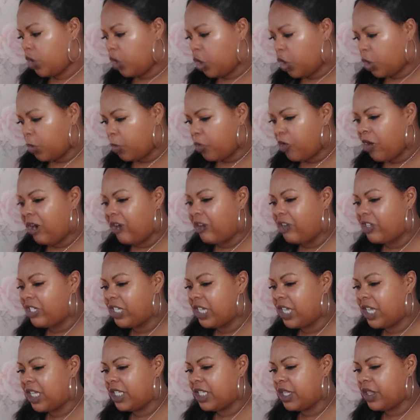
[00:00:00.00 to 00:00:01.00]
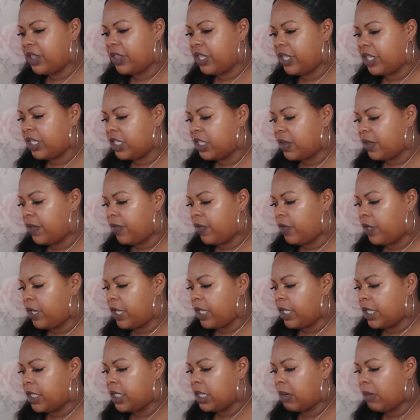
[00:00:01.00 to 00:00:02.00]
you're prioritizing things
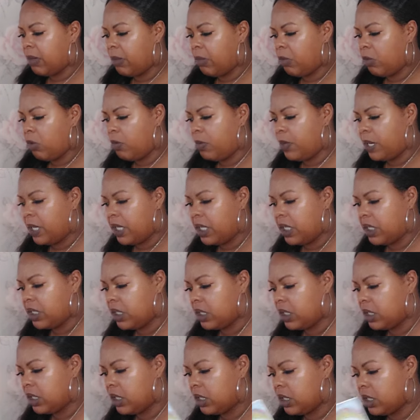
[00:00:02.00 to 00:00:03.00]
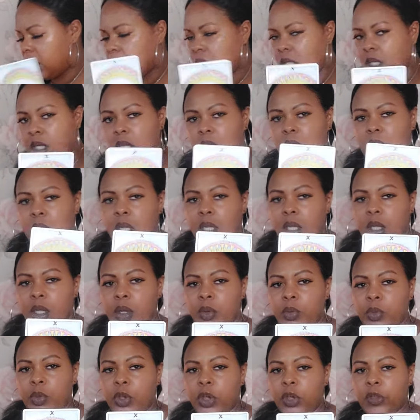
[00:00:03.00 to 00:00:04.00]
differently. Tell me more, please.
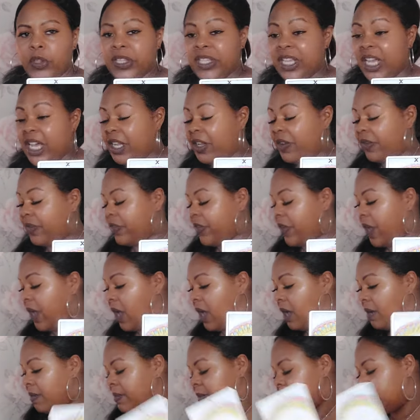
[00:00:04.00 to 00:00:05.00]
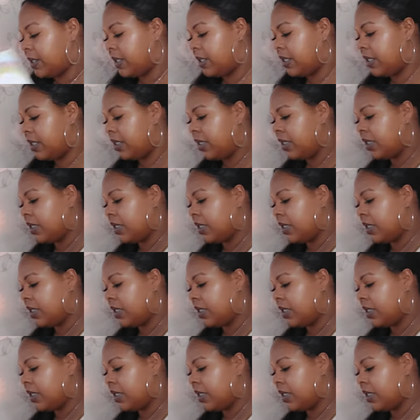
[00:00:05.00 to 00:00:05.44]
We've got the Ten of Cups.